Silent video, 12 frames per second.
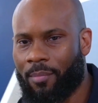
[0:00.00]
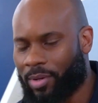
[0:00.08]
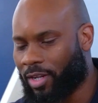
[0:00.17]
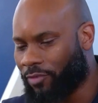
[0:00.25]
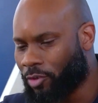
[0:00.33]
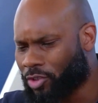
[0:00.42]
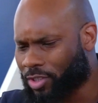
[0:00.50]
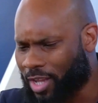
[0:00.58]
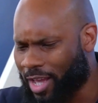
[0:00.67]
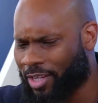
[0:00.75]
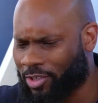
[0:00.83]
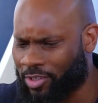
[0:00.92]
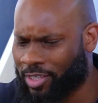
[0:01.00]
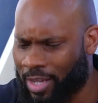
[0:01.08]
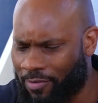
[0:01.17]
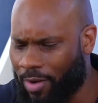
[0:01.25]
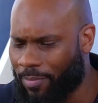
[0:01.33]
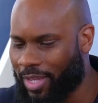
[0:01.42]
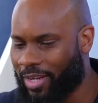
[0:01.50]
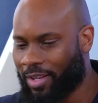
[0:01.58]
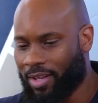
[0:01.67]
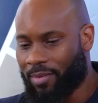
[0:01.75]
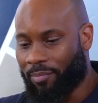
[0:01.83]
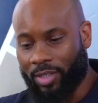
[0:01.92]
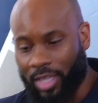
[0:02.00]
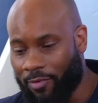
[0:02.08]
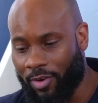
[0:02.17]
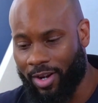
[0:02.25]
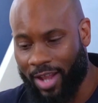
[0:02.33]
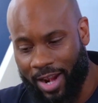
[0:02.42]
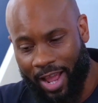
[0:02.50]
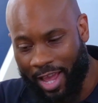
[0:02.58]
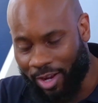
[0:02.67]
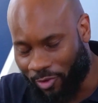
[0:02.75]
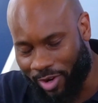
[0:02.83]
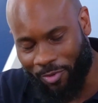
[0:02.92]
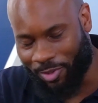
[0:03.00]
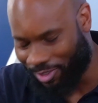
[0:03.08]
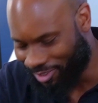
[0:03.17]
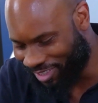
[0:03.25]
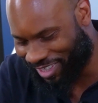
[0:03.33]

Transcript: But if you just kind of just give up, and believe it or not, I agree with her.